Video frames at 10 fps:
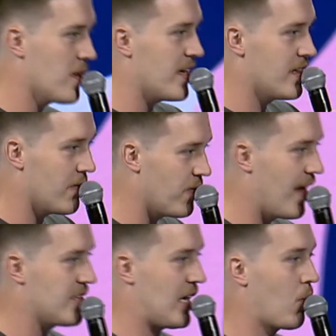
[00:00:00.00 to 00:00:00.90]
in the
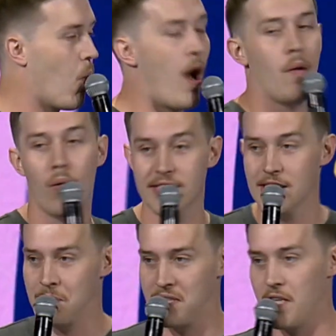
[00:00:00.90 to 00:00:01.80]
flesh? Like, what was
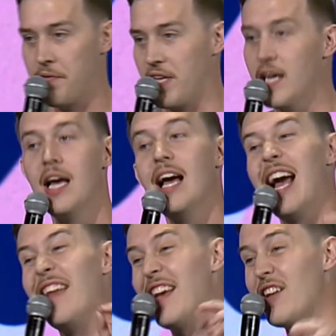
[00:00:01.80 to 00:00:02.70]
it specifically?
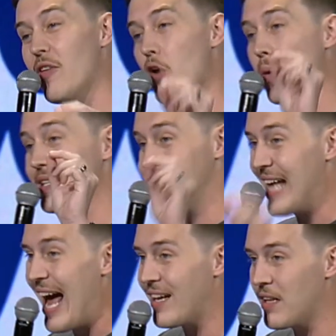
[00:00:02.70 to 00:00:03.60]
And they don't know
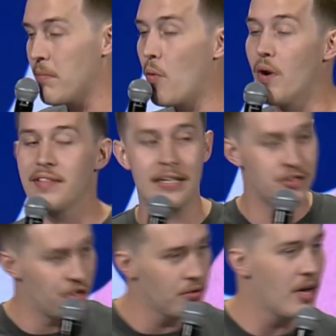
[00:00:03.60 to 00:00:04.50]
exactly, but what they
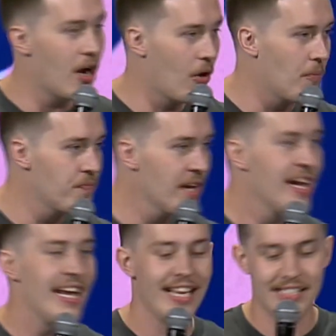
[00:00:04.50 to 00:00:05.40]
do know,
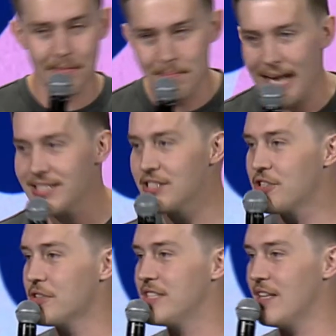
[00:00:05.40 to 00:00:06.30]
it is a
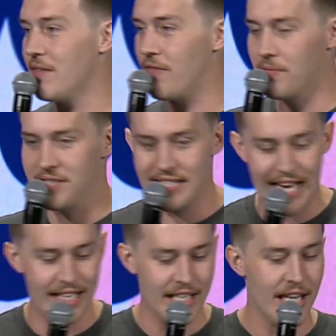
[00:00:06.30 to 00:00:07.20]
messenger sent from
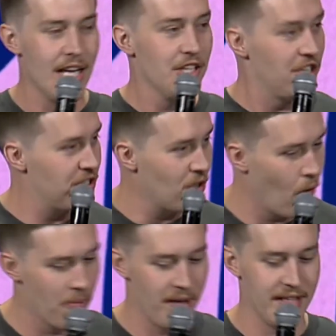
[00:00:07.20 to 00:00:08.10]
Satan to
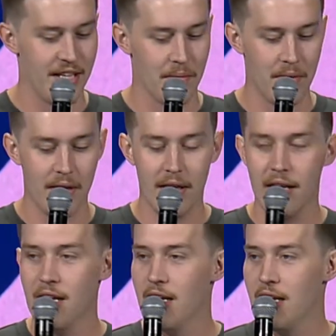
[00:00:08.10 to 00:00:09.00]
torment them.
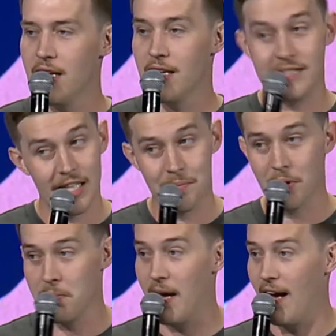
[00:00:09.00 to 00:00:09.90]
That sounds
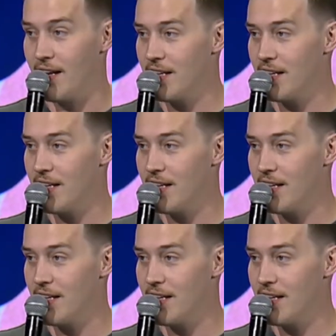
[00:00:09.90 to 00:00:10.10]
pretty bad.